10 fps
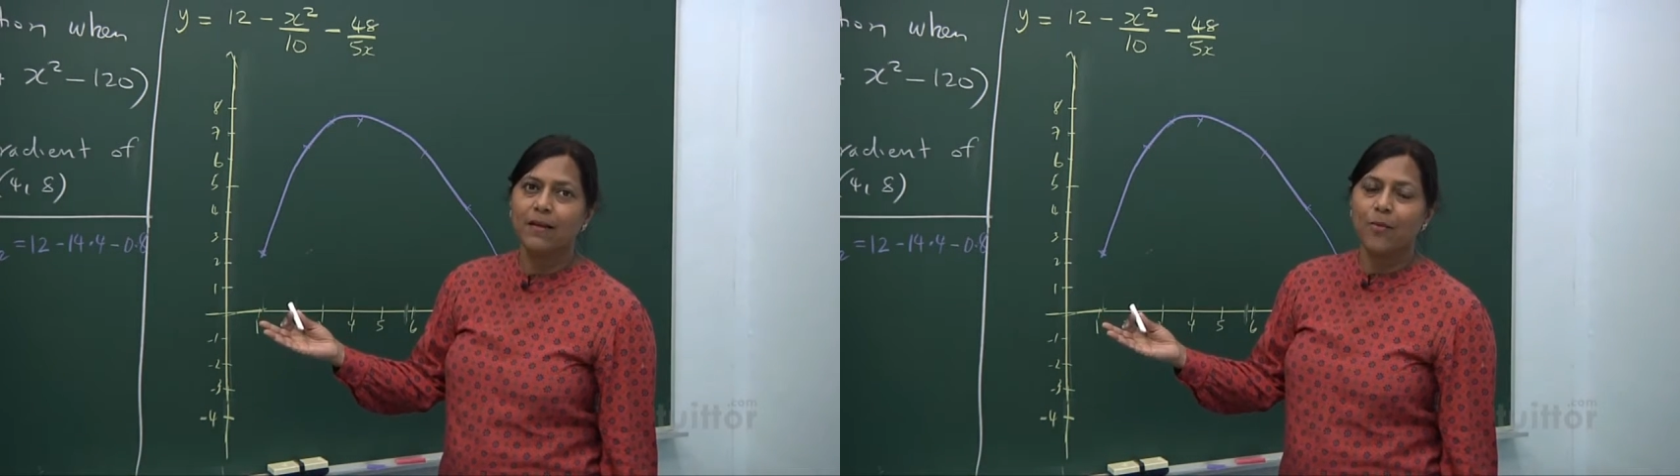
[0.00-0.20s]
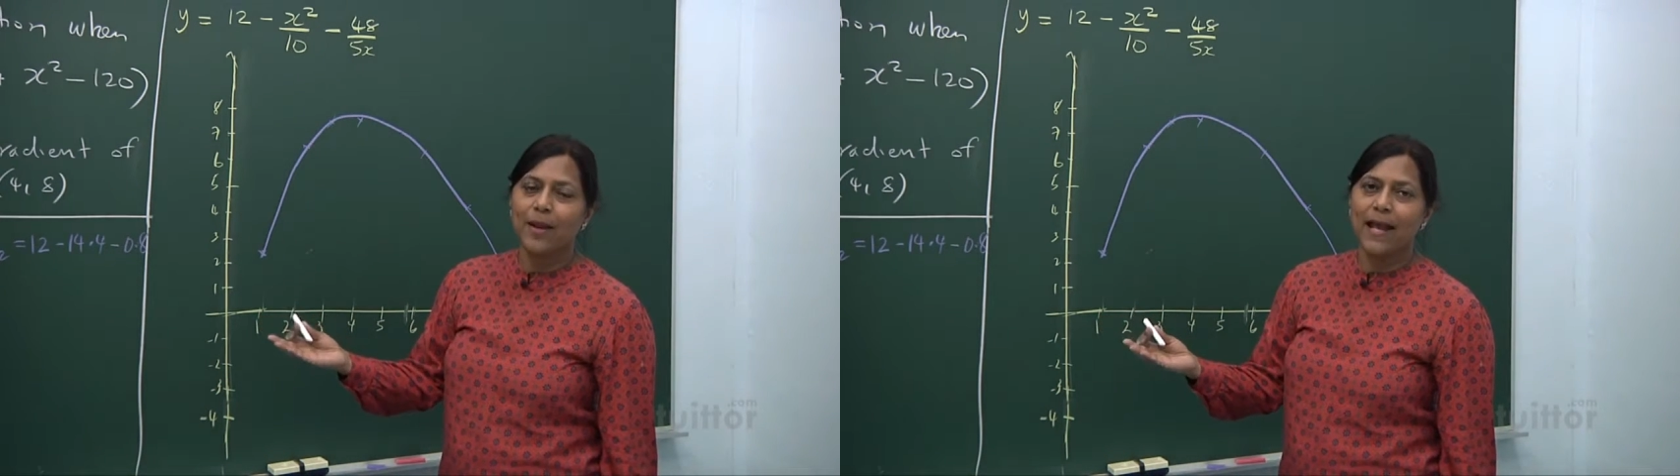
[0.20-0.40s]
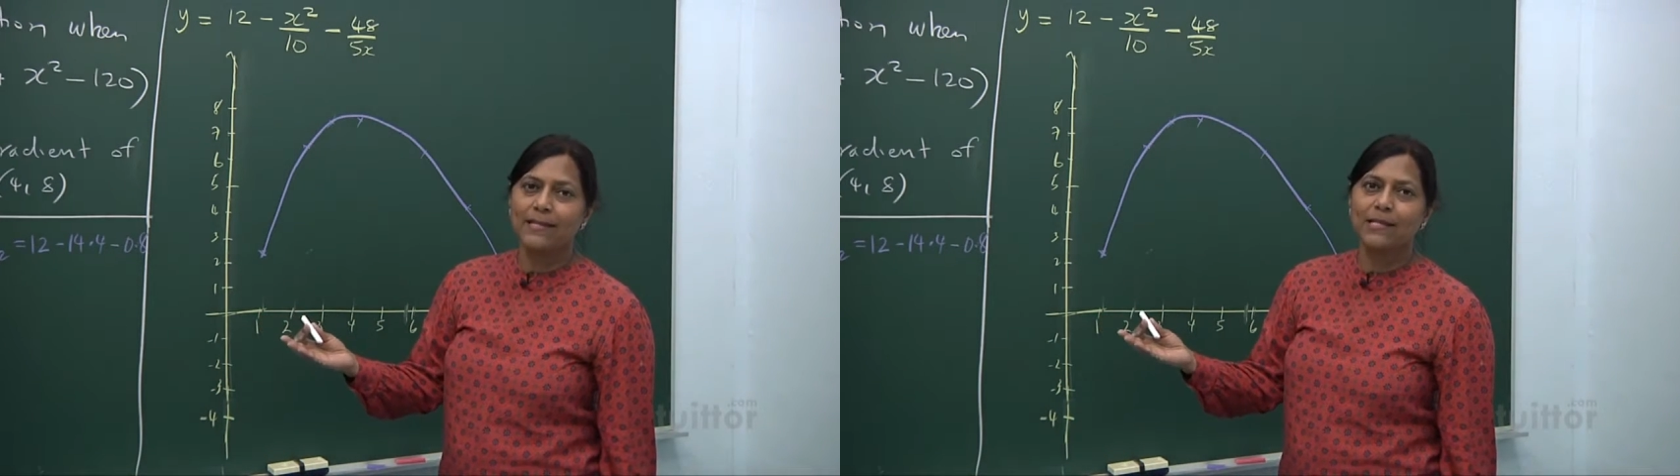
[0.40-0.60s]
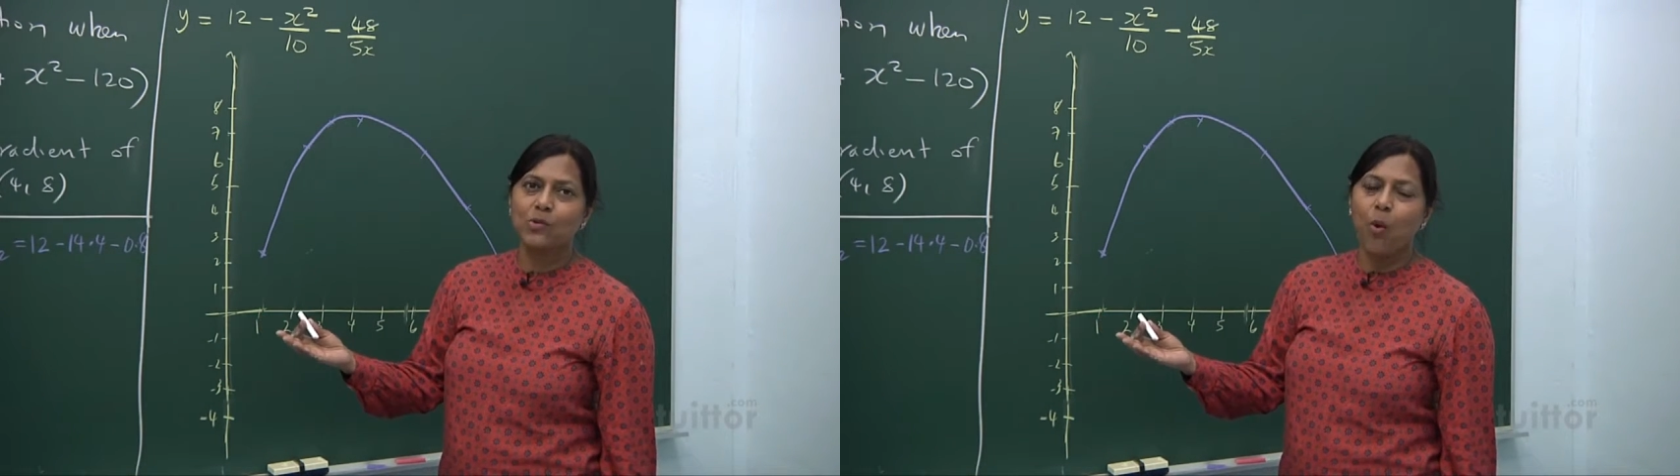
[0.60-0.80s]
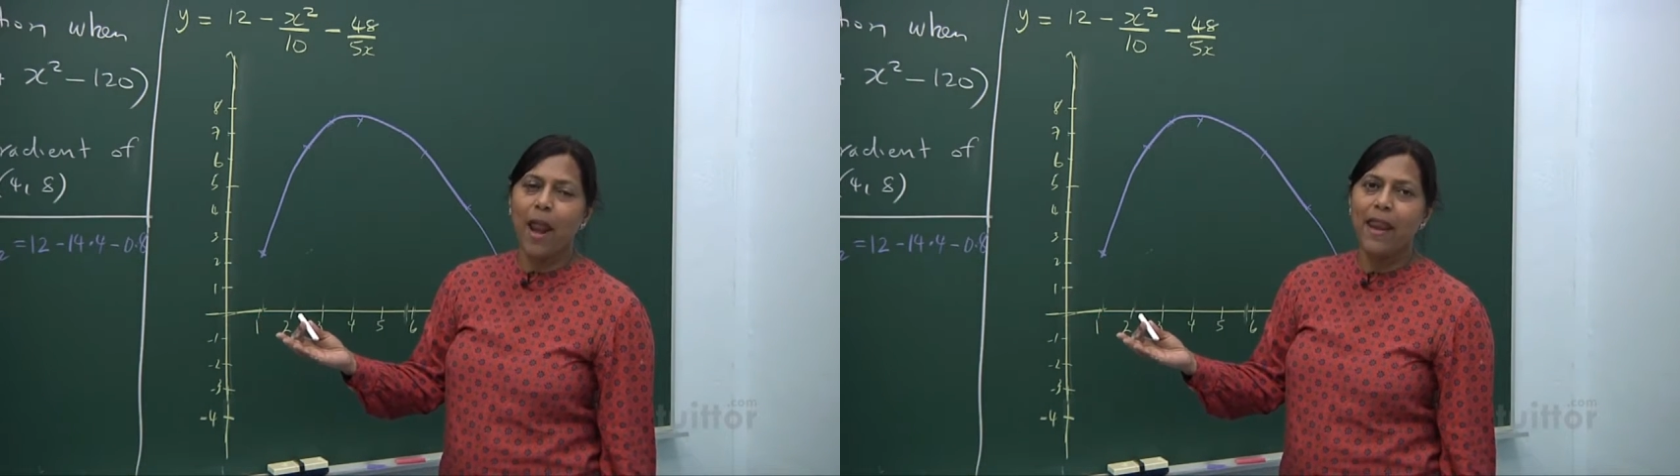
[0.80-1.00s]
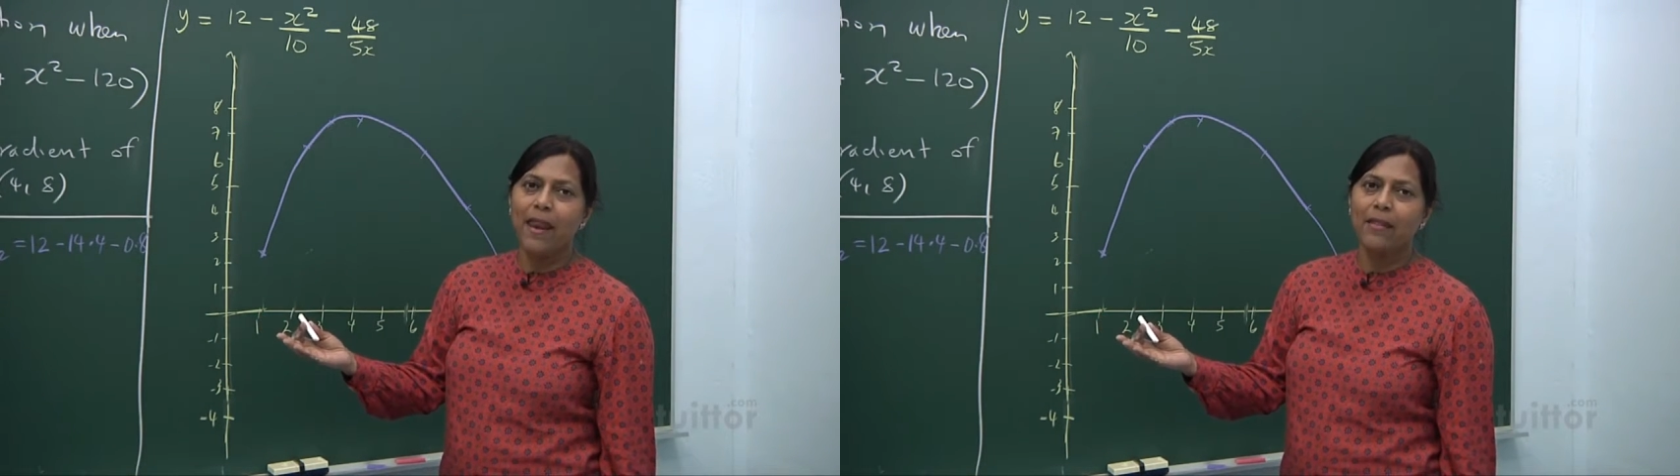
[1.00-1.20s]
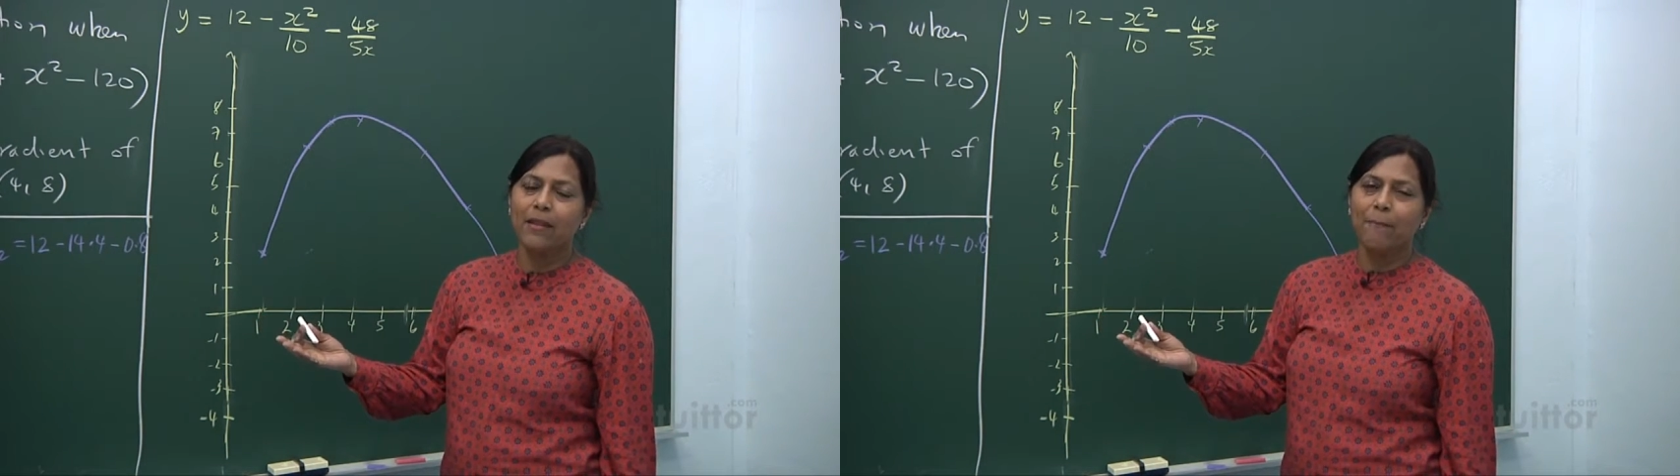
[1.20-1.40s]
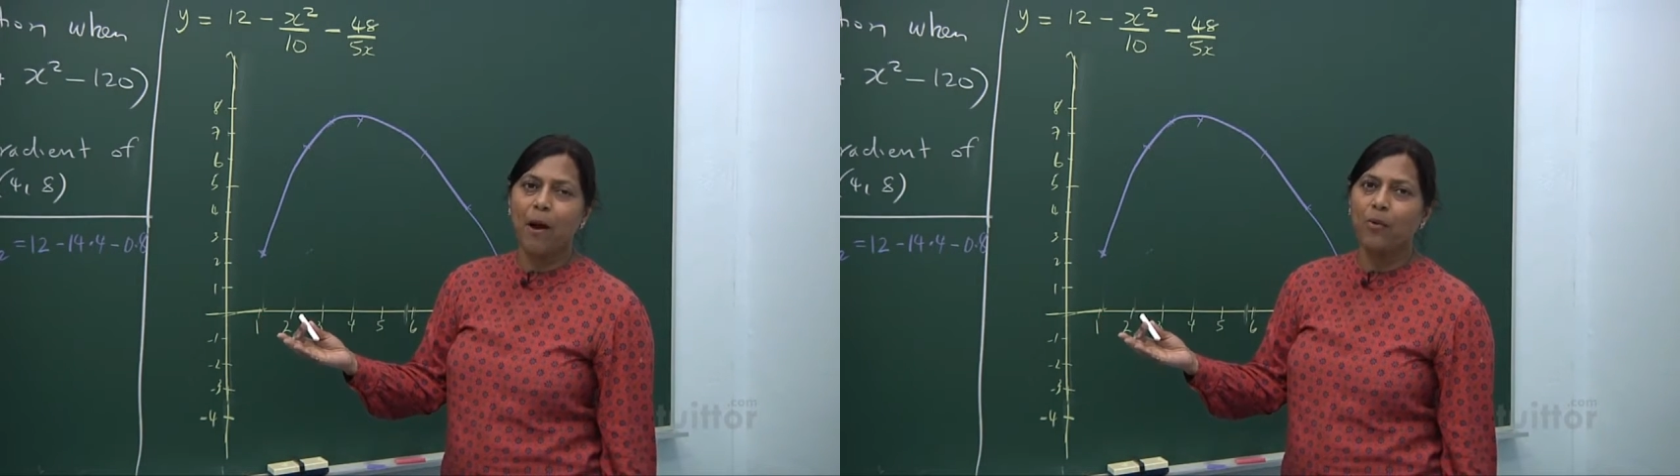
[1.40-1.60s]
When x is 1,
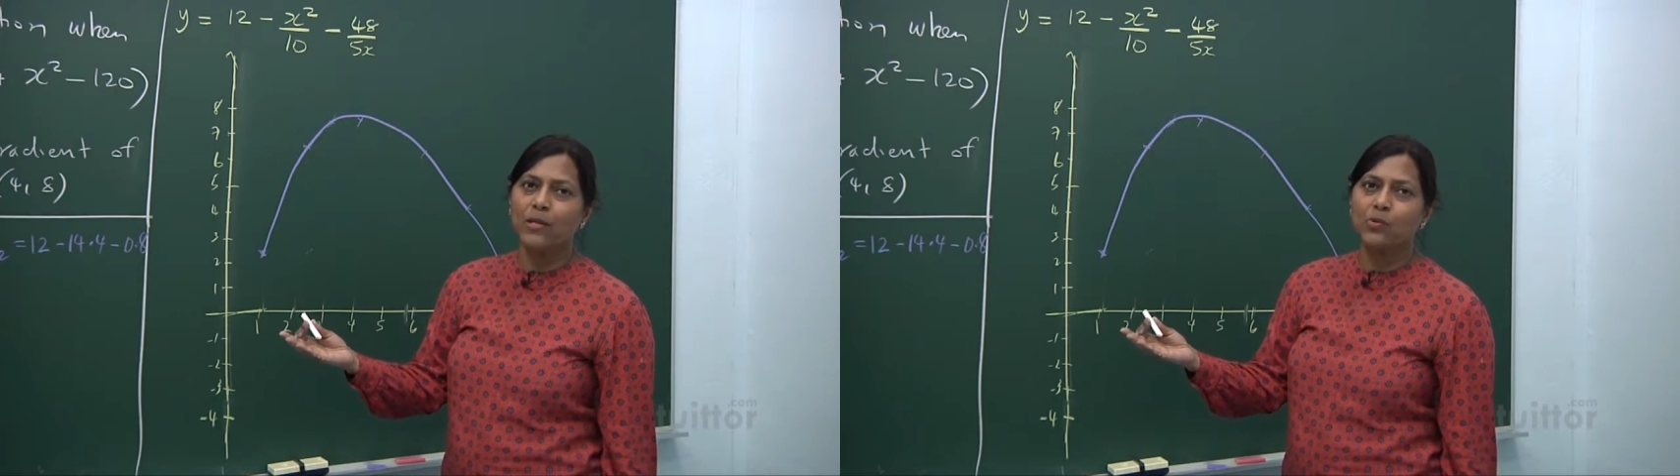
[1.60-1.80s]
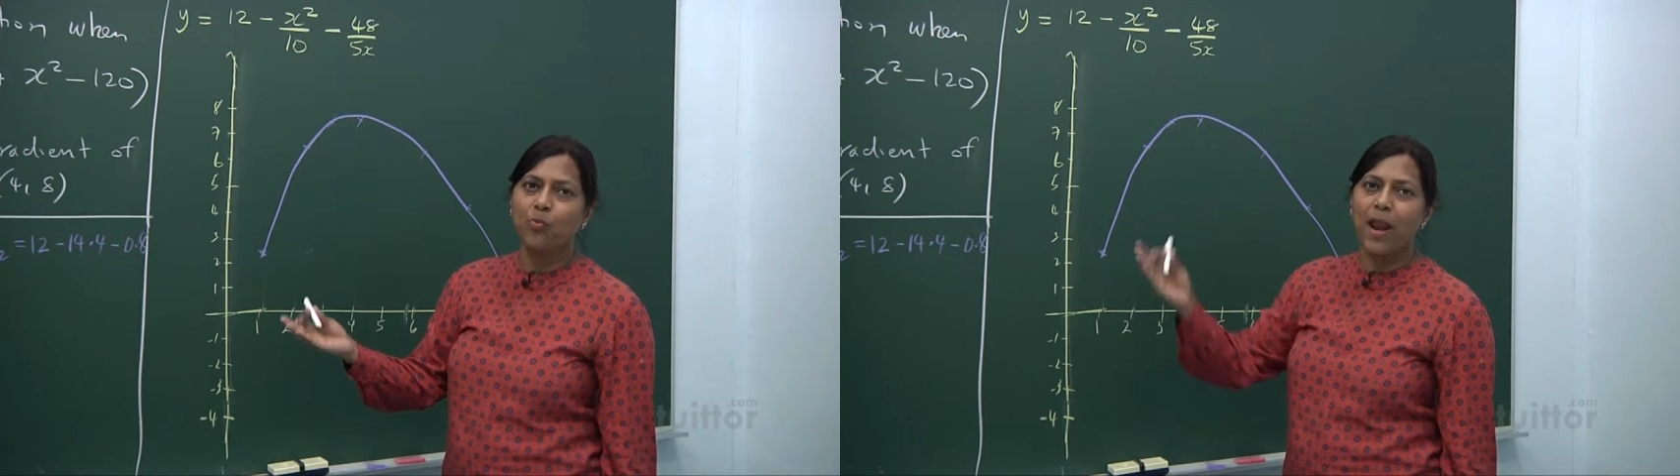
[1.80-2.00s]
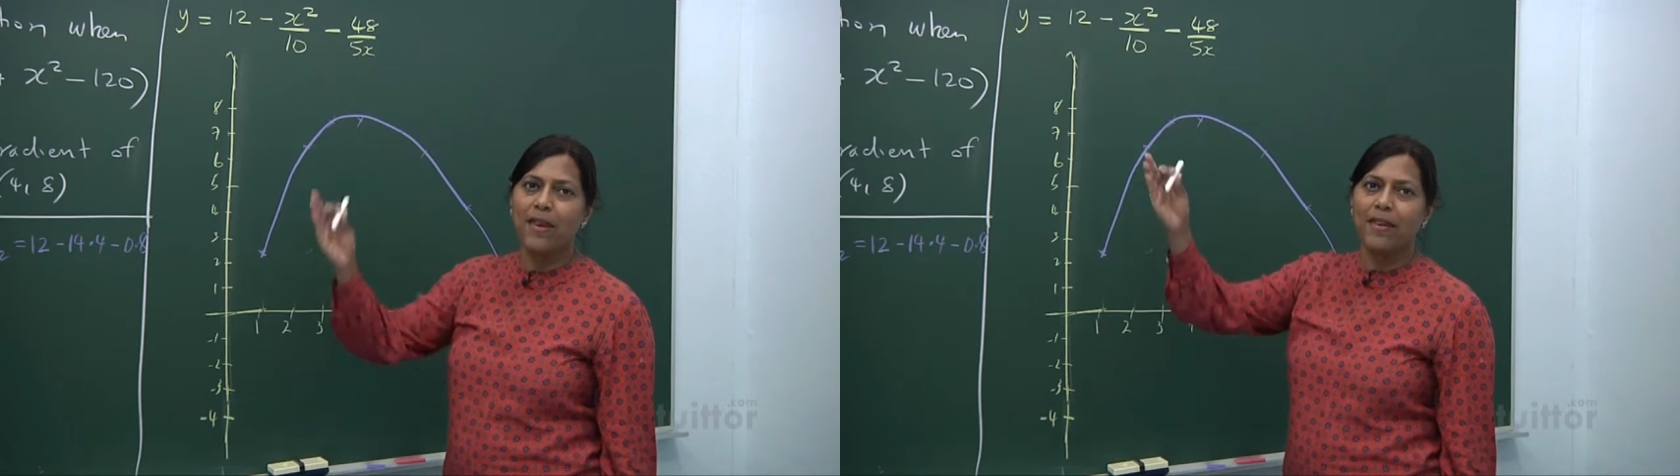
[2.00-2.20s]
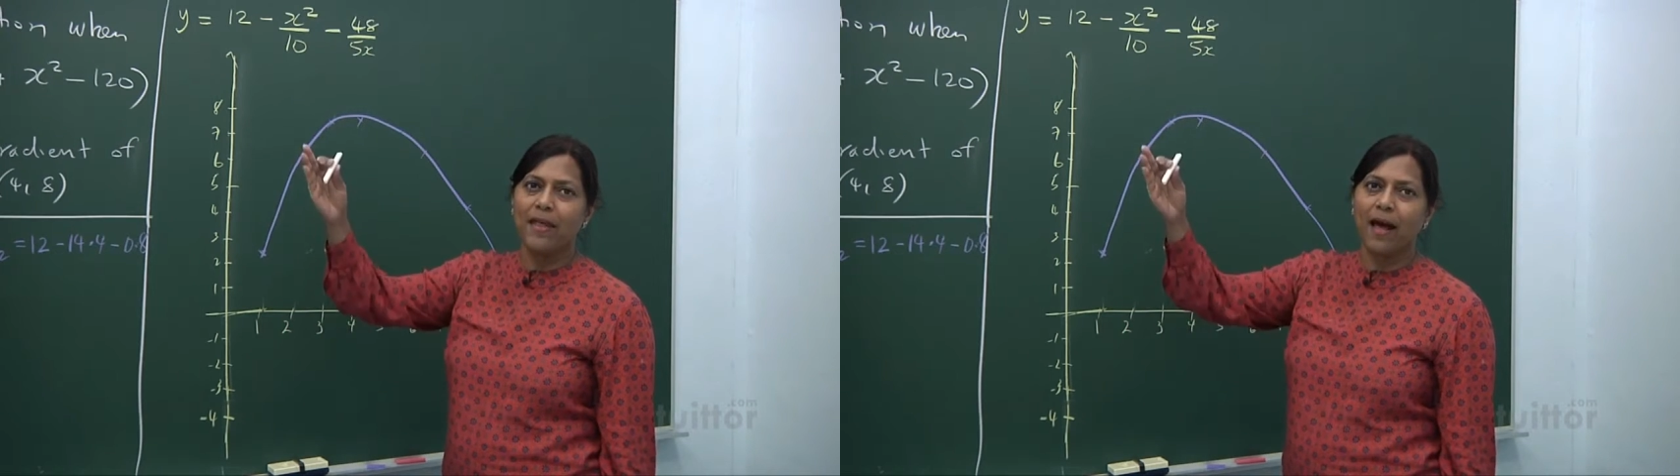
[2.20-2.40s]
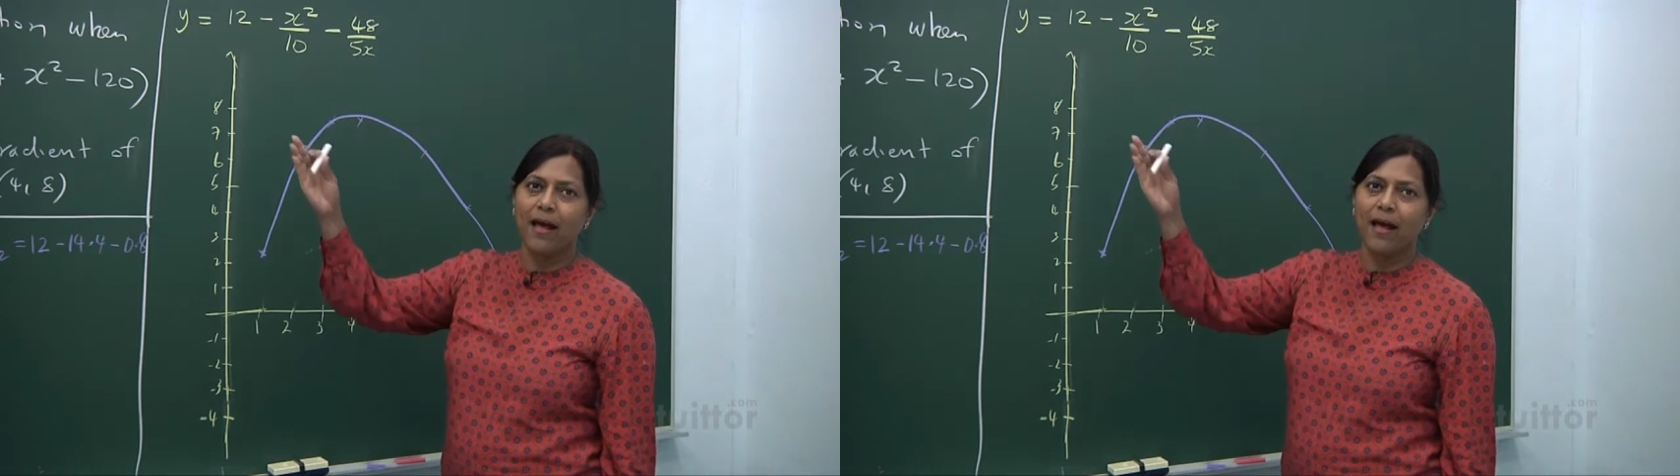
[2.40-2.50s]
the power is 1.